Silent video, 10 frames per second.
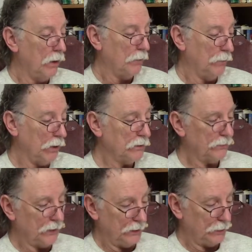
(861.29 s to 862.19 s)
Both
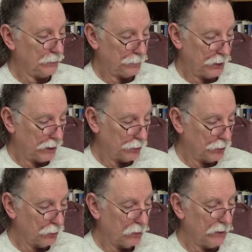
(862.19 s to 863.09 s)
of these
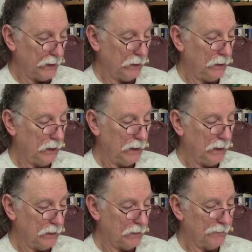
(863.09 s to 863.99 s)
productions were written
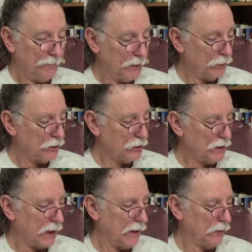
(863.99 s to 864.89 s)
in the vigorous
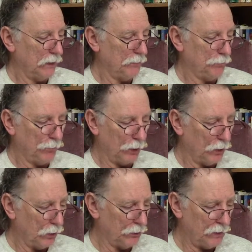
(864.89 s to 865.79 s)
style and
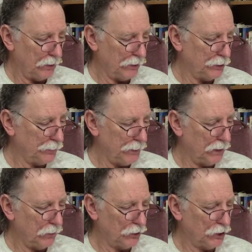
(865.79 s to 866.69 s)
bold, daring
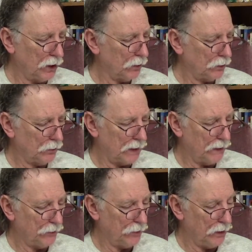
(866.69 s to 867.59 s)
spirit which
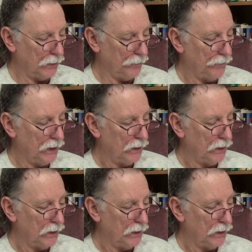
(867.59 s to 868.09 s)
characterized him.